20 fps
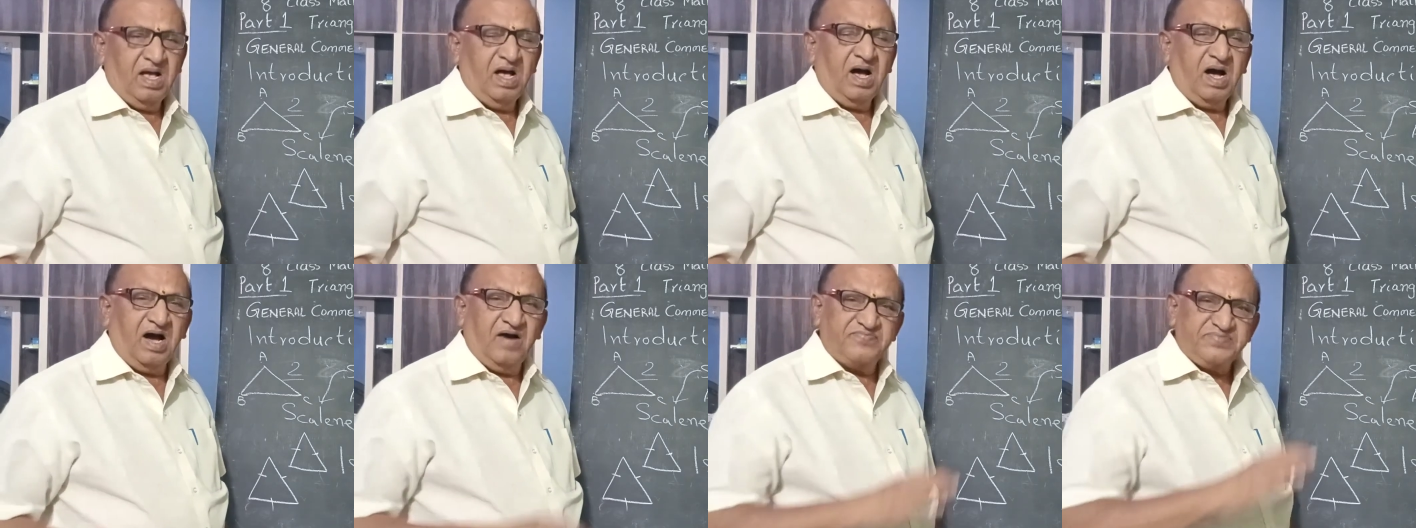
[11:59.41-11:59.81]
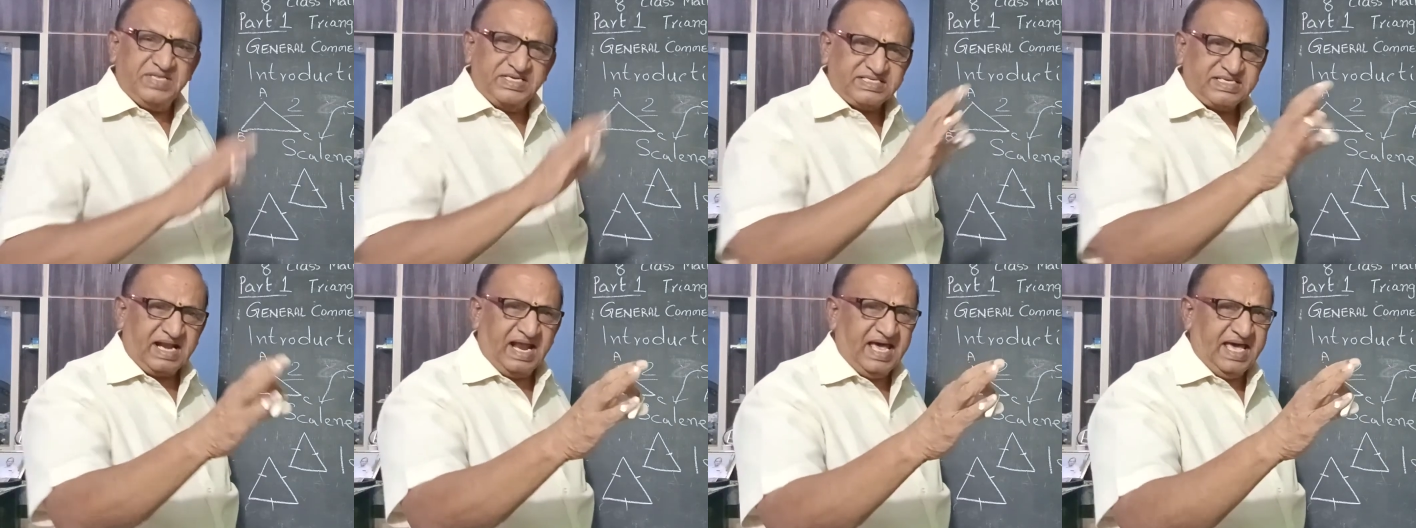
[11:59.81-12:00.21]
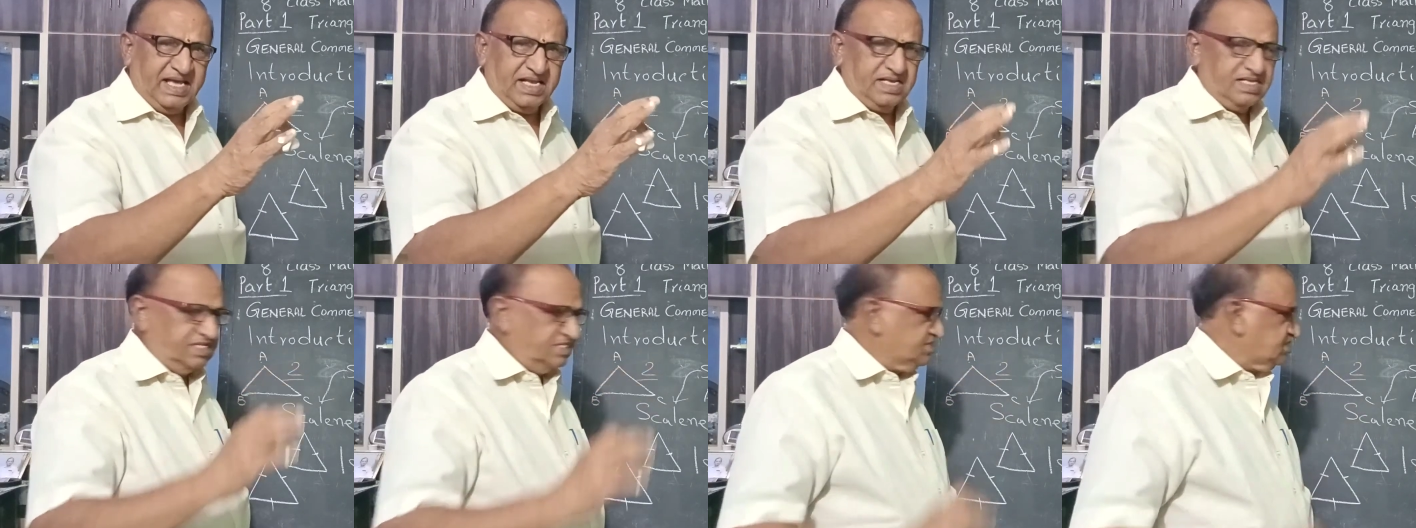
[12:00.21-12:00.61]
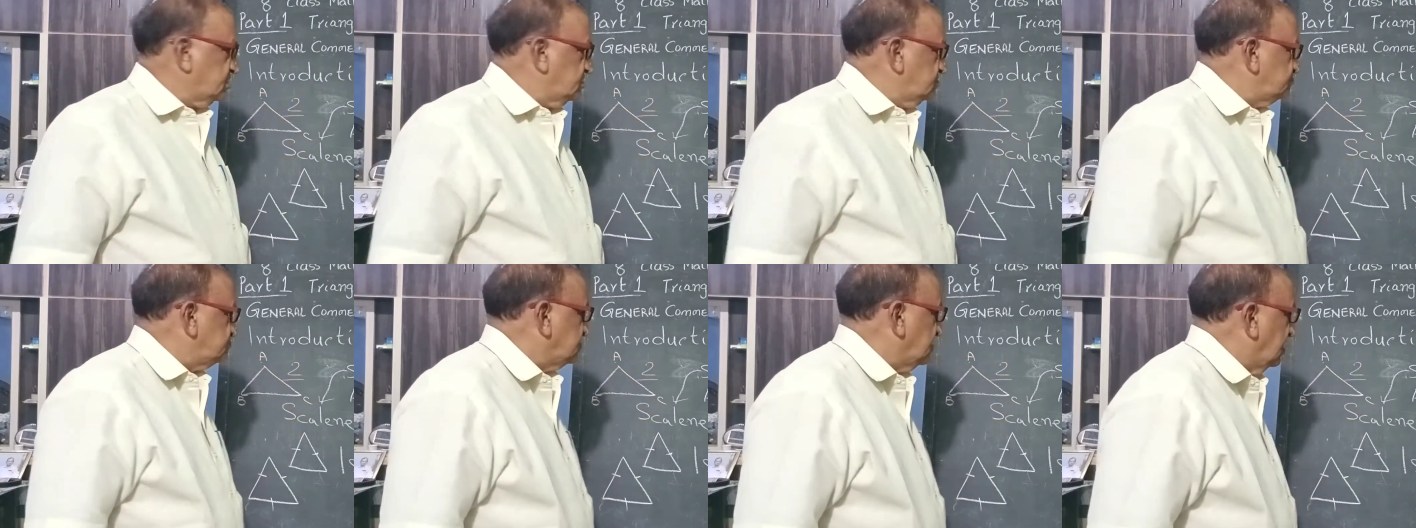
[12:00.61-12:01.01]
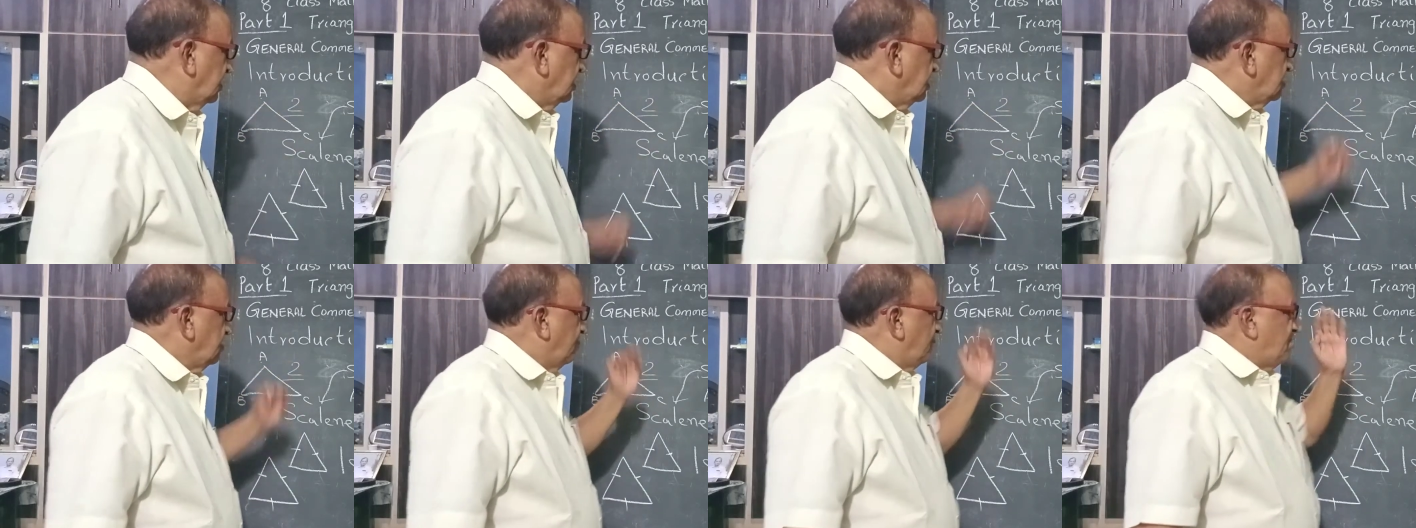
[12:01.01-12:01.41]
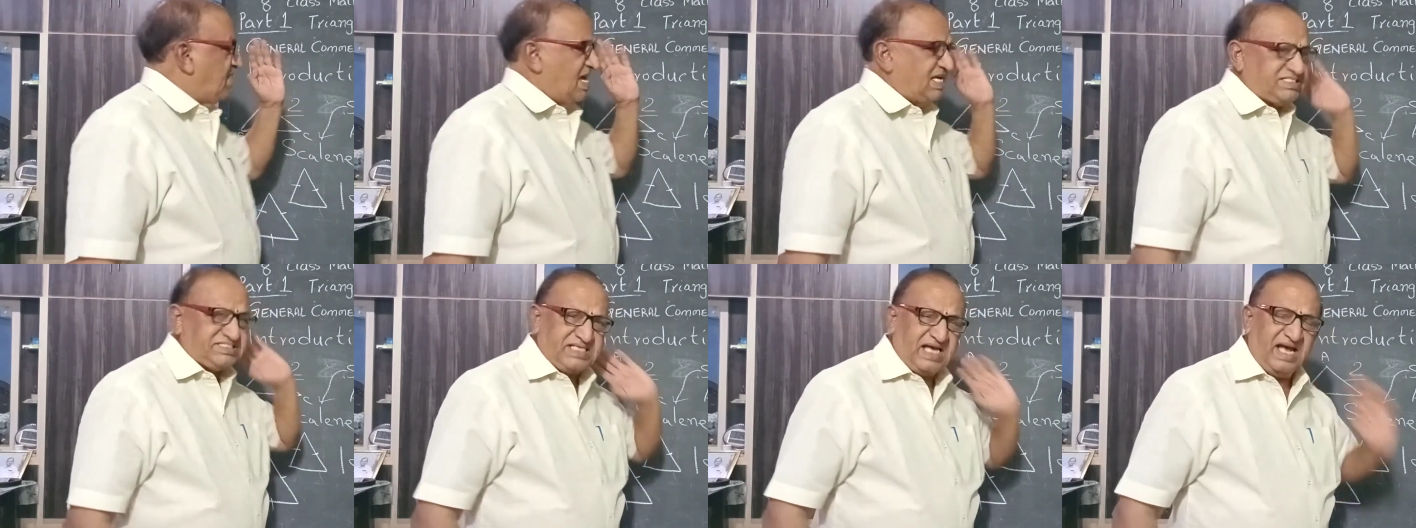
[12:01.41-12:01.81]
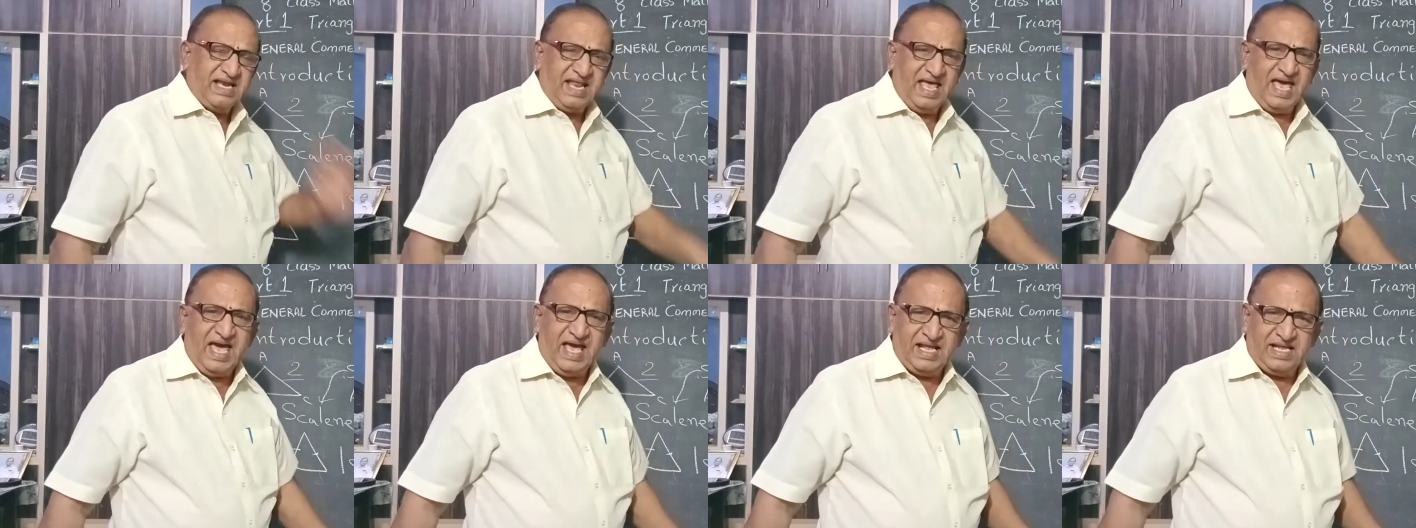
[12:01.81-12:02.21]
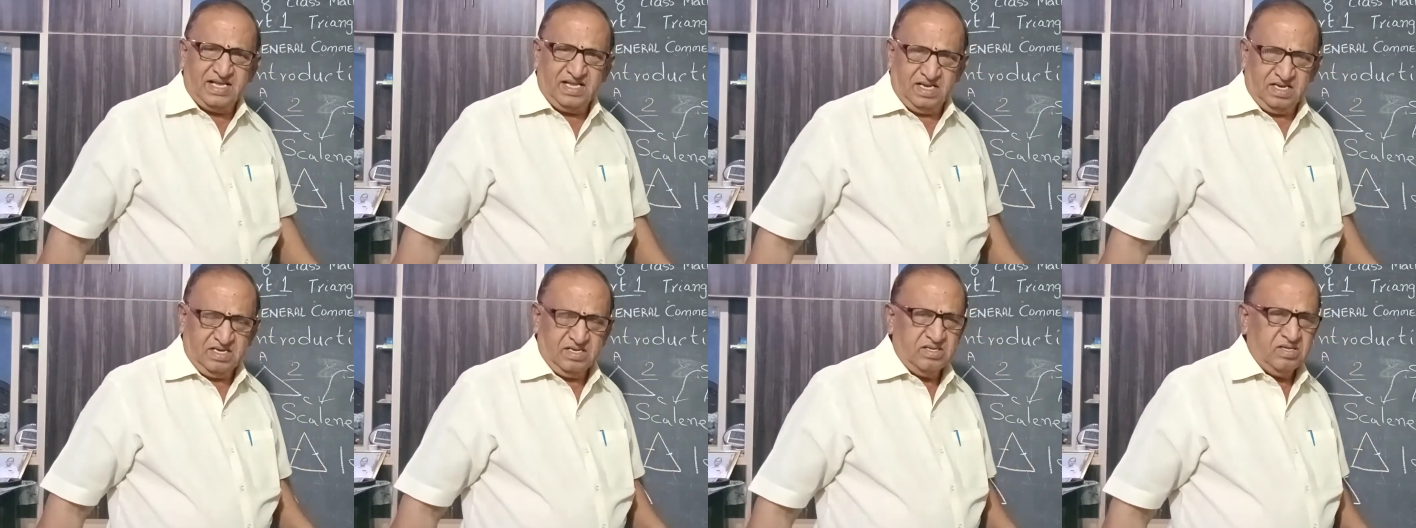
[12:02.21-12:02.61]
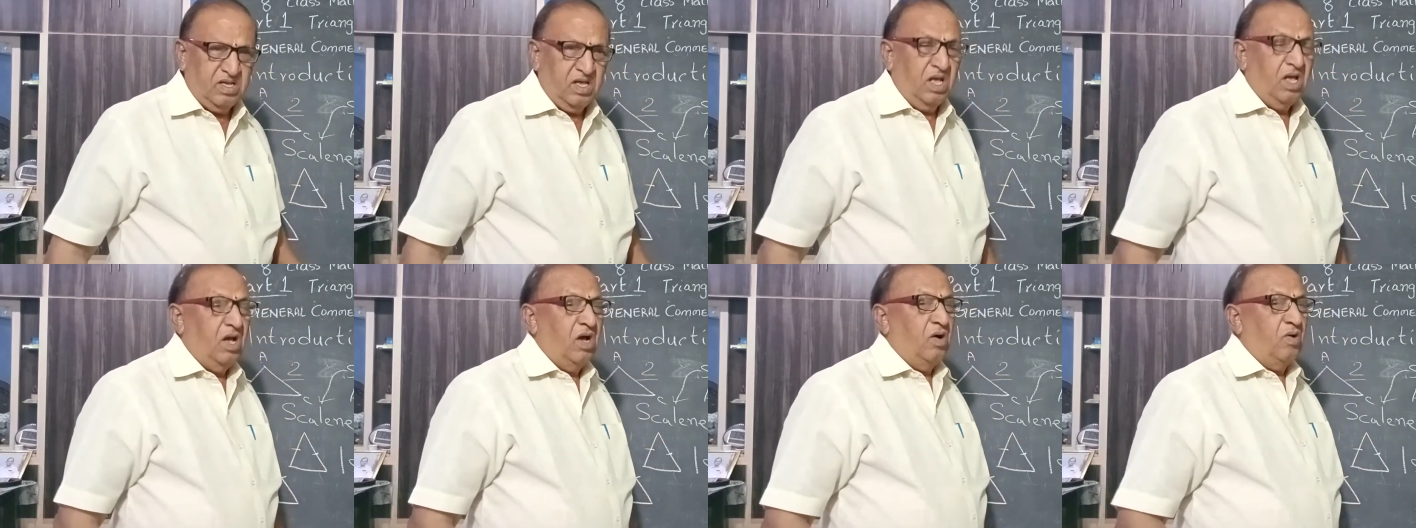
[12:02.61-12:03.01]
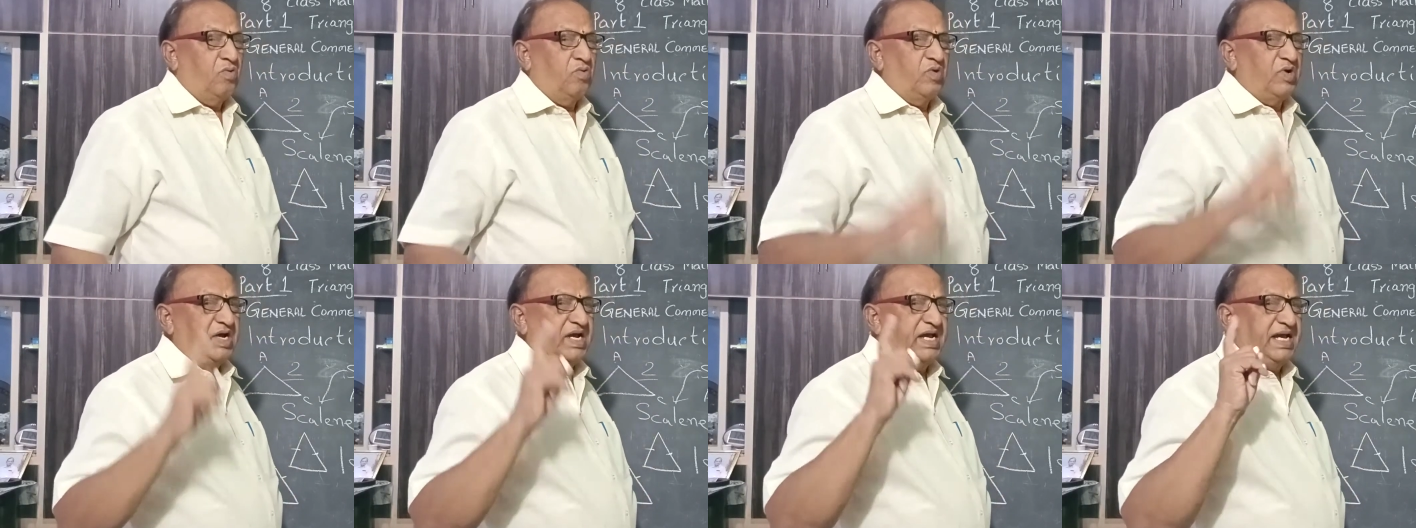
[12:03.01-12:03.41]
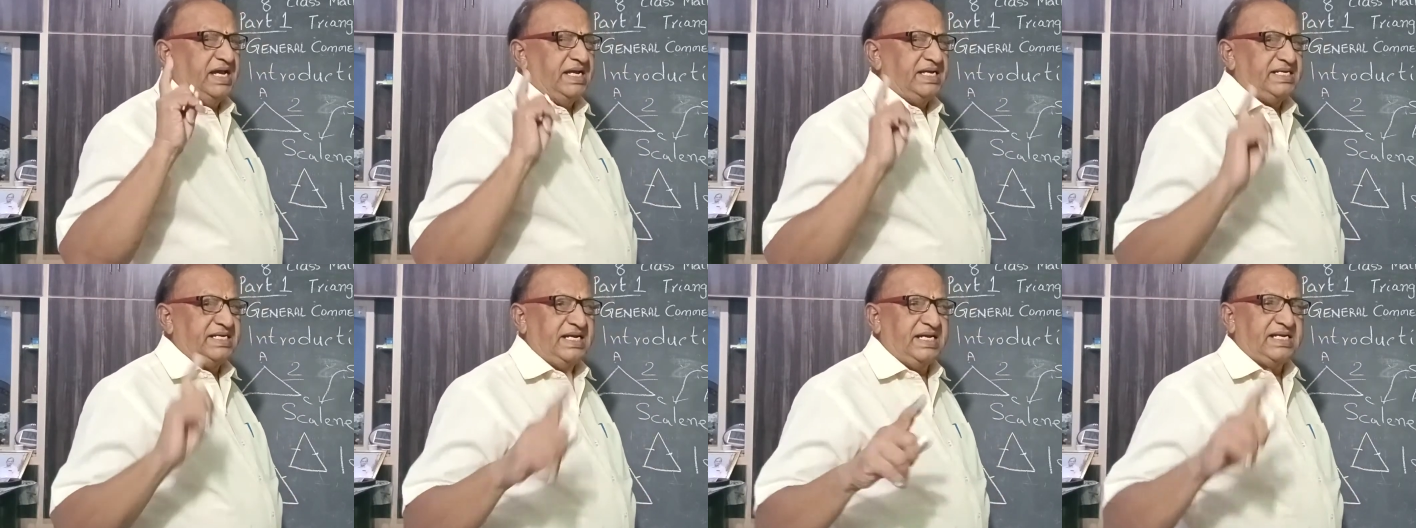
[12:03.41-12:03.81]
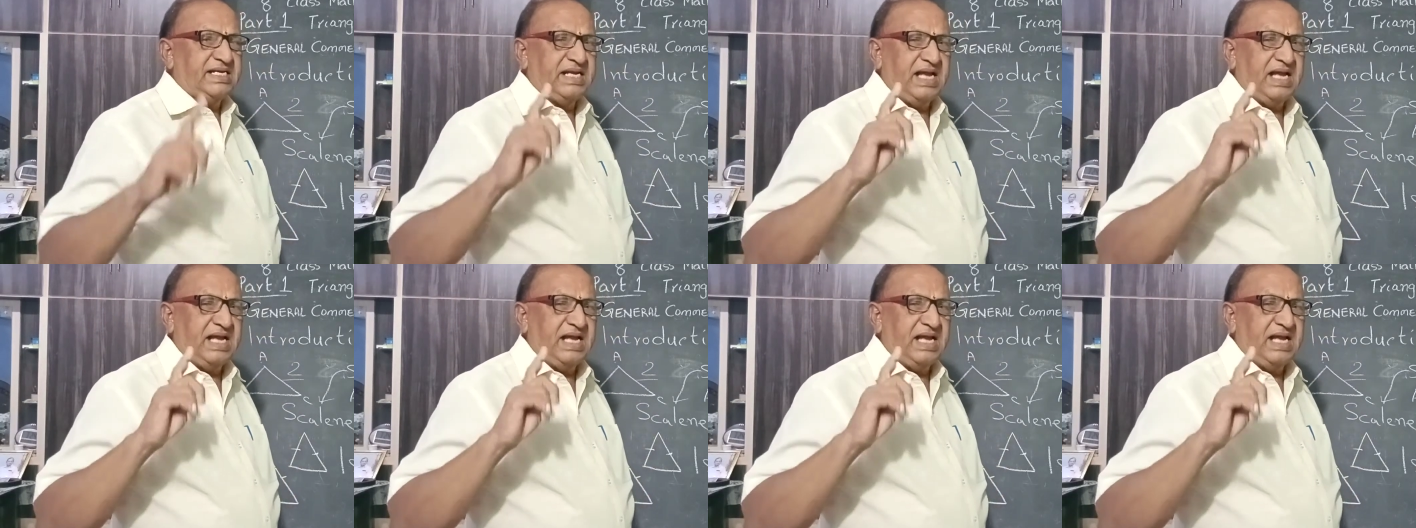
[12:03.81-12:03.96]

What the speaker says: of the triangles based on angle, we did